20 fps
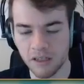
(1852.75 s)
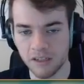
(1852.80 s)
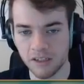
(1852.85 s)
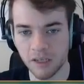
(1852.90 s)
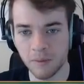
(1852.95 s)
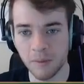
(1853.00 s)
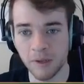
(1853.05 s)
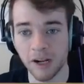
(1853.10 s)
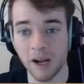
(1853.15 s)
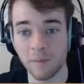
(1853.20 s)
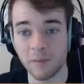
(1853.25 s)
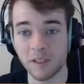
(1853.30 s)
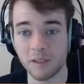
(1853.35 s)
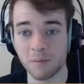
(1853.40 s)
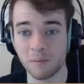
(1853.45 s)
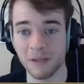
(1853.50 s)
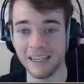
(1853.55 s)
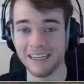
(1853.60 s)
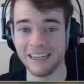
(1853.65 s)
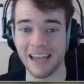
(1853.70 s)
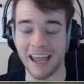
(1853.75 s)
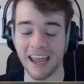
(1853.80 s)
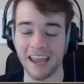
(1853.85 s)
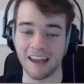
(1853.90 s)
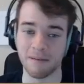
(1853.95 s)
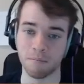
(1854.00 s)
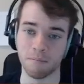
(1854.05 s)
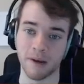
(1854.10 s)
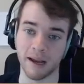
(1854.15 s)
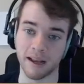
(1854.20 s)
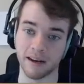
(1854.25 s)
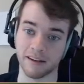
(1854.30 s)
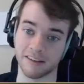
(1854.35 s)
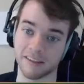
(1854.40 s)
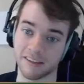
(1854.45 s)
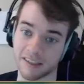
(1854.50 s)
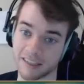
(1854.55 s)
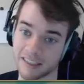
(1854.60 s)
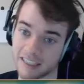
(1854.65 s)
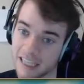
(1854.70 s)
Timid up speed and
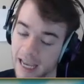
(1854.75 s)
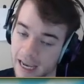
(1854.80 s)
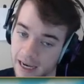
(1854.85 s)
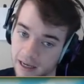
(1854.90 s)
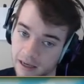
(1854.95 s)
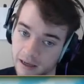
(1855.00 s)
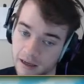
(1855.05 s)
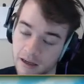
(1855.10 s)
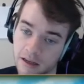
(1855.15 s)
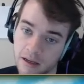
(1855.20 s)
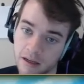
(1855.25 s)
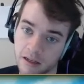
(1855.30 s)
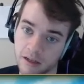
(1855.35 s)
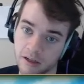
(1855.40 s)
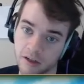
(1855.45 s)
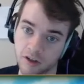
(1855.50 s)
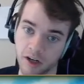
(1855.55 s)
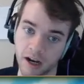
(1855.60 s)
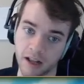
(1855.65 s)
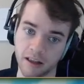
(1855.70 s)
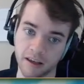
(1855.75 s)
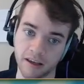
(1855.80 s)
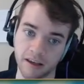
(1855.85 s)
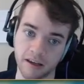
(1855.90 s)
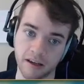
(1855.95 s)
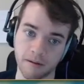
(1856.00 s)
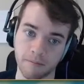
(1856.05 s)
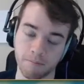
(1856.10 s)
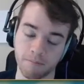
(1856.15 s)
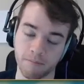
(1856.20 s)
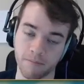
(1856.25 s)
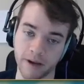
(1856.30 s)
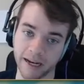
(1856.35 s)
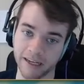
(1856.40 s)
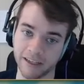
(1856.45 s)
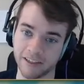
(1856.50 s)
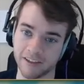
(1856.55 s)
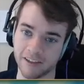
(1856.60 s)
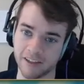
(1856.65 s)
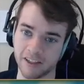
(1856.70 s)
minuses attack. Jolly
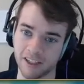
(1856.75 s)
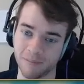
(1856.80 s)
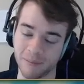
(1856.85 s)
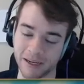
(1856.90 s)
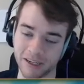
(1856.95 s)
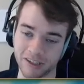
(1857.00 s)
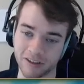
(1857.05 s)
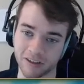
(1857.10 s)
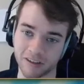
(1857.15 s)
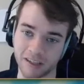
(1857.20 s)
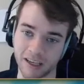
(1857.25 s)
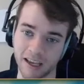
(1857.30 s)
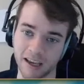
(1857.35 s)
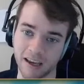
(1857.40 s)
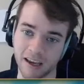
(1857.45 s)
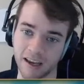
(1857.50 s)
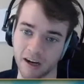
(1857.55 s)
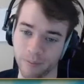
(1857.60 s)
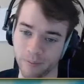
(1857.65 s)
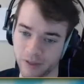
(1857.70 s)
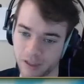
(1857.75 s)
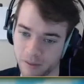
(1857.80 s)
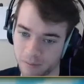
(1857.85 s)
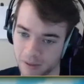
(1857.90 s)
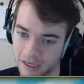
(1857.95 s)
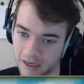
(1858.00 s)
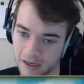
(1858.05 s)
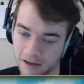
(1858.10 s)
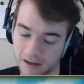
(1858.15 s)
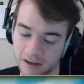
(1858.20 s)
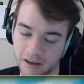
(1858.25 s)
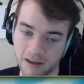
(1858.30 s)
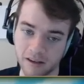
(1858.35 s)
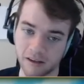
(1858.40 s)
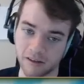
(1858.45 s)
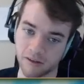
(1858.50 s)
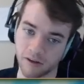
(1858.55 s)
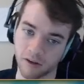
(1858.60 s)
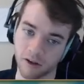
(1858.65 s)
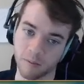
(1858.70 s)
minuses special attack and up speed.
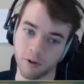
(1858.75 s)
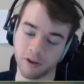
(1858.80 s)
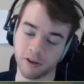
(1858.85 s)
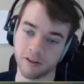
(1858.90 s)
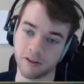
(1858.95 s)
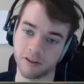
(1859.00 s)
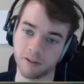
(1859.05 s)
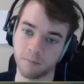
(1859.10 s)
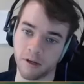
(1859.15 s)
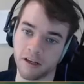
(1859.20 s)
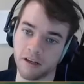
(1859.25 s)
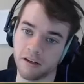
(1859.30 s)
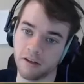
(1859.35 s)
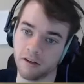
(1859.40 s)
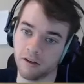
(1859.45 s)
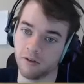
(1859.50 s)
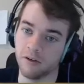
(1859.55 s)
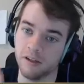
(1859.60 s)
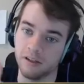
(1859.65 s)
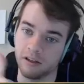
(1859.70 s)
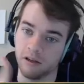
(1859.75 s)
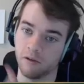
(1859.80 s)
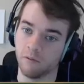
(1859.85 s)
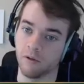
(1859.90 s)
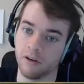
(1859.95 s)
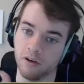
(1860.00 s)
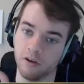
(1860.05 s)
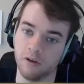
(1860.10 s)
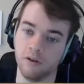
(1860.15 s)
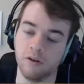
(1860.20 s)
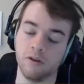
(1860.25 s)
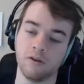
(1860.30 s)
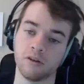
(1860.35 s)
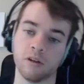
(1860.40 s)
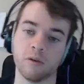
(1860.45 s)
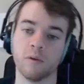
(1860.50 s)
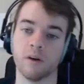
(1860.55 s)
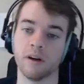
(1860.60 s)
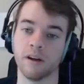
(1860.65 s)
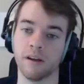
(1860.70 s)
So they're both the speed increasing one. You
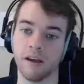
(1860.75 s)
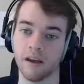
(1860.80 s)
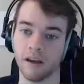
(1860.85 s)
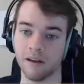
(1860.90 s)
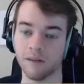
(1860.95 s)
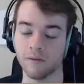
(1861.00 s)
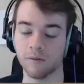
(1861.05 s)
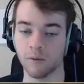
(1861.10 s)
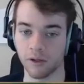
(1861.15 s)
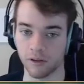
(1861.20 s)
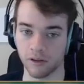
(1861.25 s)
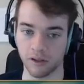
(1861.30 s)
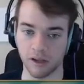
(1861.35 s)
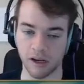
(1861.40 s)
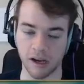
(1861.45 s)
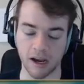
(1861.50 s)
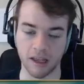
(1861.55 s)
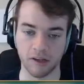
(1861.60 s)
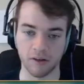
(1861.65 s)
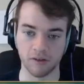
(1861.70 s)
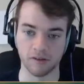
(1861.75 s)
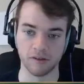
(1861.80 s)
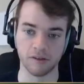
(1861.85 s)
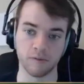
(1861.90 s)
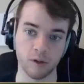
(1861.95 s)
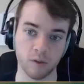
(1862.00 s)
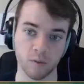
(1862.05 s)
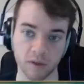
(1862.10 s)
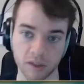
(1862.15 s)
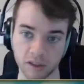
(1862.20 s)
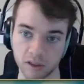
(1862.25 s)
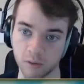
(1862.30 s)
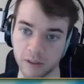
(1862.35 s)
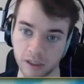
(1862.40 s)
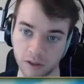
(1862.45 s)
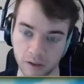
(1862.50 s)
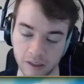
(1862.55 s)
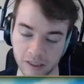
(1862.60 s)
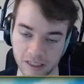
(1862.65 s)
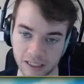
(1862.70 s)
usually want to have one of the either if you want to
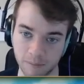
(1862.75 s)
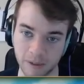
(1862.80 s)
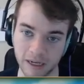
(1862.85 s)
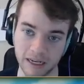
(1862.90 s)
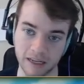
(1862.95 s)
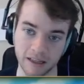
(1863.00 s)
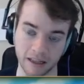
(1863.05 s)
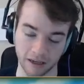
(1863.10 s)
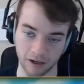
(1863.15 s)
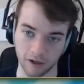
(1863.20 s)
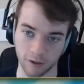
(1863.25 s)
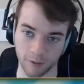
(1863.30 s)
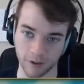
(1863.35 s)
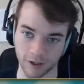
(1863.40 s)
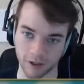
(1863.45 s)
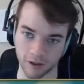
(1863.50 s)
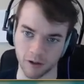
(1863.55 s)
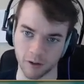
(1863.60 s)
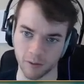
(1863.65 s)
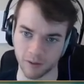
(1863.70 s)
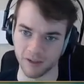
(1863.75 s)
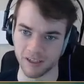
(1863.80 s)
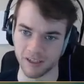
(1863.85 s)
increase speed, like you don't want to lower